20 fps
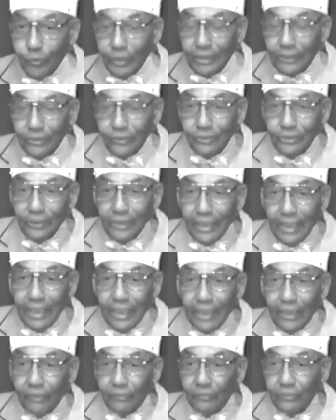and
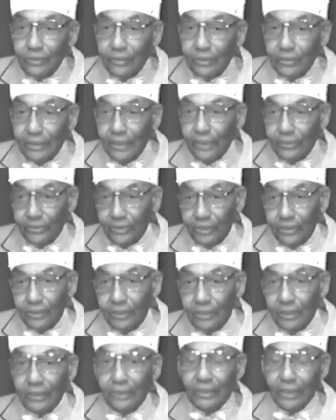everything
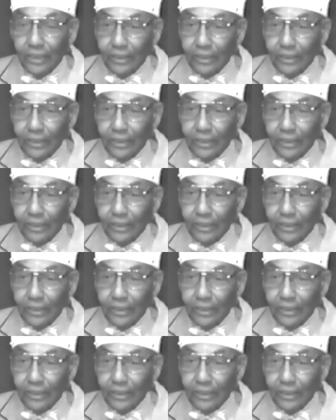today.